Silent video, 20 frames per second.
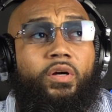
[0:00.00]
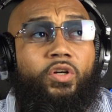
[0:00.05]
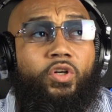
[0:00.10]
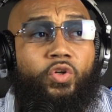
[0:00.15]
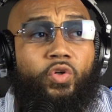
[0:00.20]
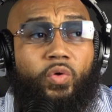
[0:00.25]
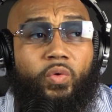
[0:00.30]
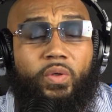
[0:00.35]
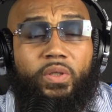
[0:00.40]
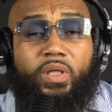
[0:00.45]

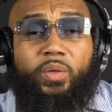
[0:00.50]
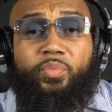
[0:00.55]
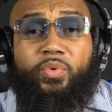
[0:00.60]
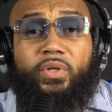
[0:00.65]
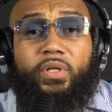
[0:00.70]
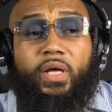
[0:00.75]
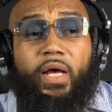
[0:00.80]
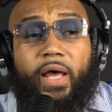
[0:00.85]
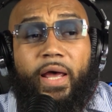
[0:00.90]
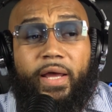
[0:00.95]
growing up
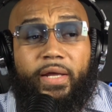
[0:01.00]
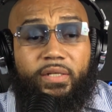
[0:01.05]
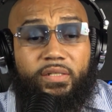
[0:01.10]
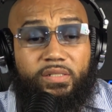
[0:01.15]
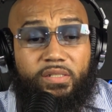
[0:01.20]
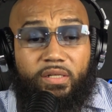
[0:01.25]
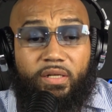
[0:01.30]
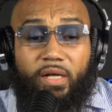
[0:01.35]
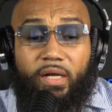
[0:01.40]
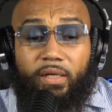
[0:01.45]
in the
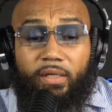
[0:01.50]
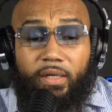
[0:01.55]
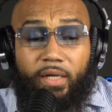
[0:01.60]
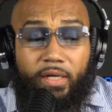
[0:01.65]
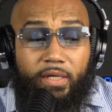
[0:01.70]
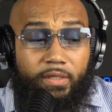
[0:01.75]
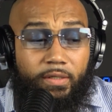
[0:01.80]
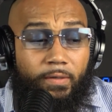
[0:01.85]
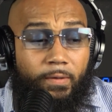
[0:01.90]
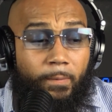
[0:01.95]
80s in
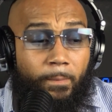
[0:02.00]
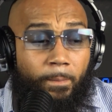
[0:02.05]
LA